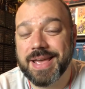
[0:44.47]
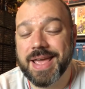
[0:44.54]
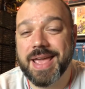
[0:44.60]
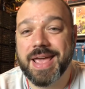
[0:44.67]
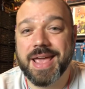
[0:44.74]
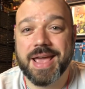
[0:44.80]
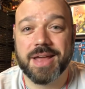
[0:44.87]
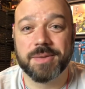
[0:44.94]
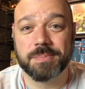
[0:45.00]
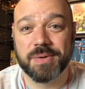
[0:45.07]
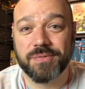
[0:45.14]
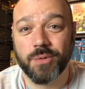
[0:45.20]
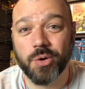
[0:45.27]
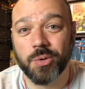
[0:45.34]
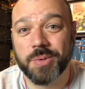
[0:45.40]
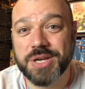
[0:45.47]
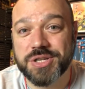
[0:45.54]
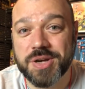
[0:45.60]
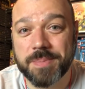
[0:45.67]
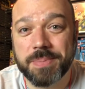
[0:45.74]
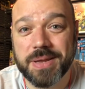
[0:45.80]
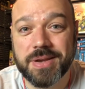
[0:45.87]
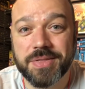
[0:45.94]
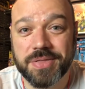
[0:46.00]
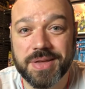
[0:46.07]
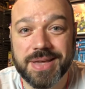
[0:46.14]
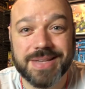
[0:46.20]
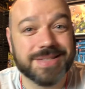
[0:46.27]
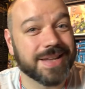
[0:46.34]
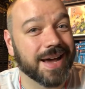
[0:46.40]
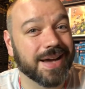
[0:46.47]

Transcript: And before we jump into things,